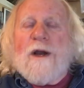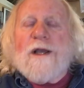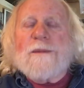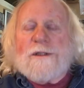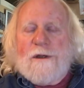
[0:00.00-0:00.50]

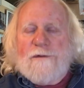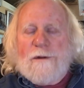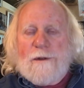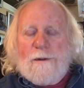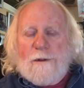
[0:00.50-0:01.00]
arguments
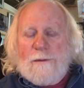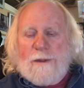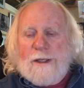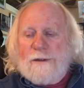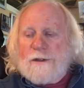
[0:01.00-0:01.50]
of the
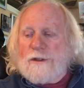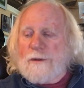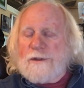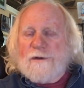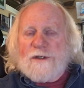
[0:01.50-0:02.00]
plaintiffs,
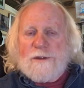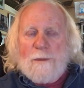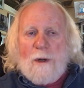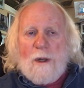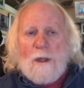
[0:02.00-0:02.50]
because it was a
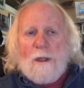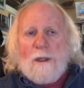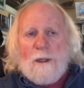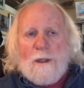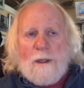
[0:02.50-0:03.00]

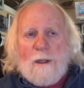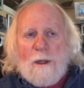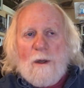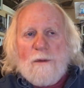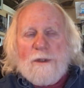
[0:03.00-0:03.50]
small
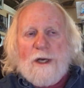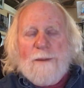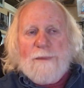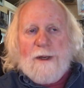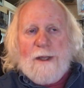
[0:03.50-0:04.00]

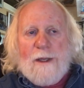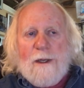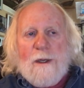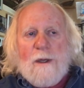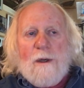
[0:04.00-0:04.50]
owned
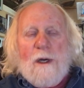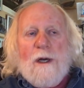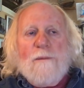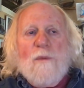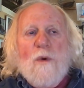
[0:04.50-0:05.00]
company,
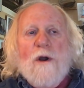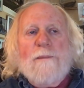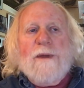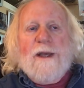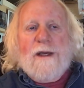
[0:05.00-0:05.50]

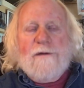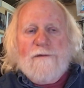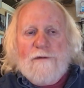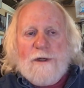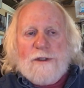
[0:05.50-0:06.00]
were being
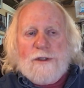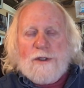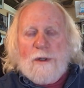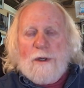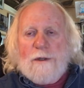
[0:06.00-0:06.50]

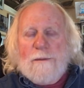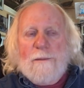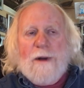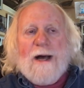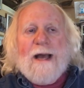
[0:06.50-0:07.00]
infringed
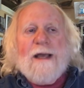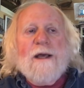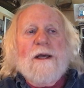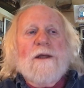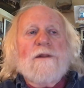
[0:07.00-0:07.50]
on
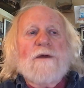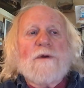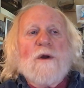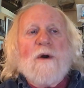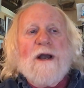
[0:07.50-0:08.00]
by
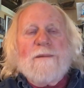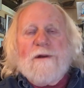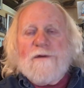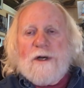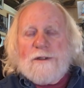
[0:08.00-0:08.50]
the
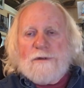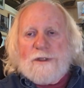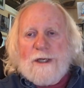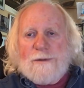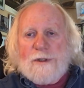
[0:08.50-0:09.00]
requirement of
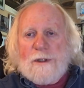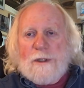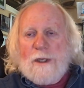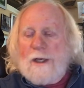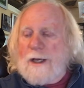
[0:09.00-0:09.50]

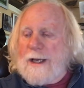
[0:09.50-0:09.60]
contraception,